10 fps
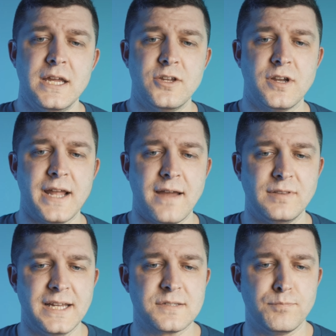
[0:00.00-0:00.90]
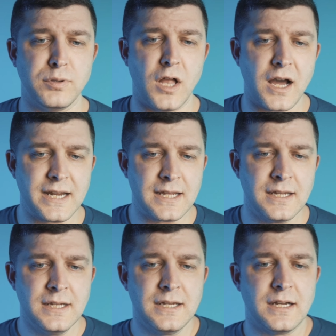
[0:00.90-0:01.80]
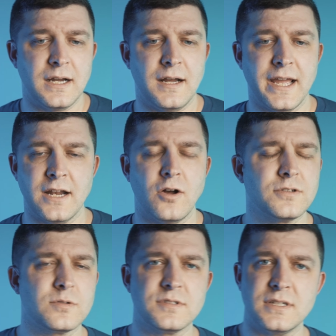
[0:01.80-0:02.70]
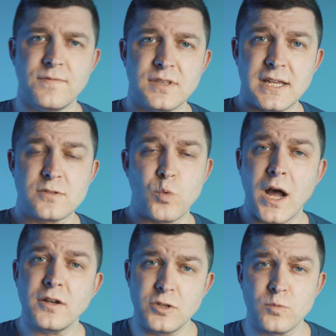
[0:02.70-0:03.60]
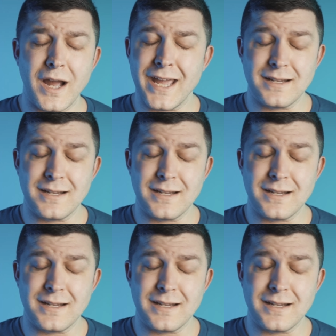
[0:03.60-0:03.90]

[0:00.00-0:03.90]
you're gonna have less blotting and all sorts of different things while you write.